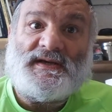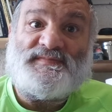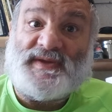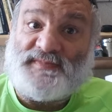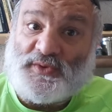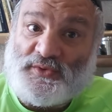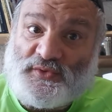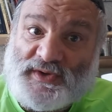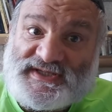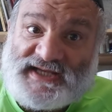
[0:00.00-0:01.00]
People who
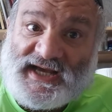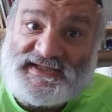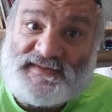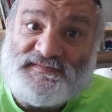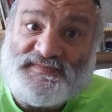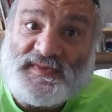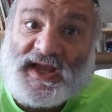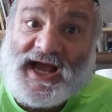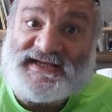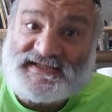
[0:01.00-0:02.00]
criticize him,
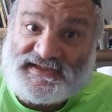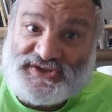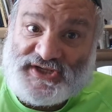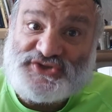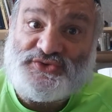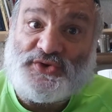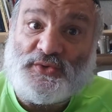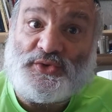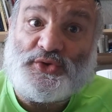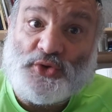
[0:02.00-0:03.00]
I suggest you go
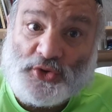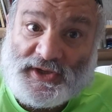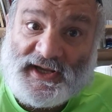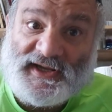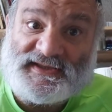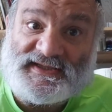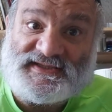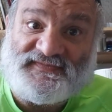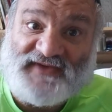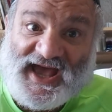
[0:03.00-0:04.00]
look at the
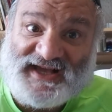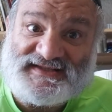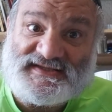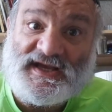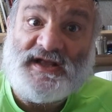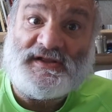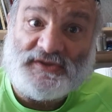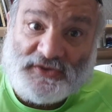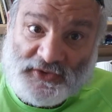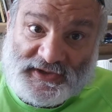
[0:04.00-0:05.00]
facts.
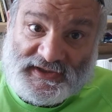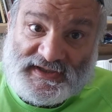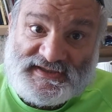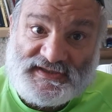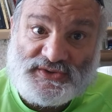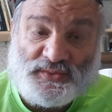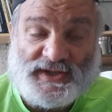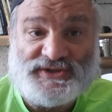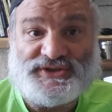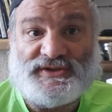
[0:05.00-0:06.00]
Look at the
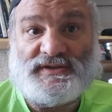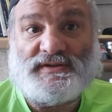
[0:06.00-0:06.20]
situation.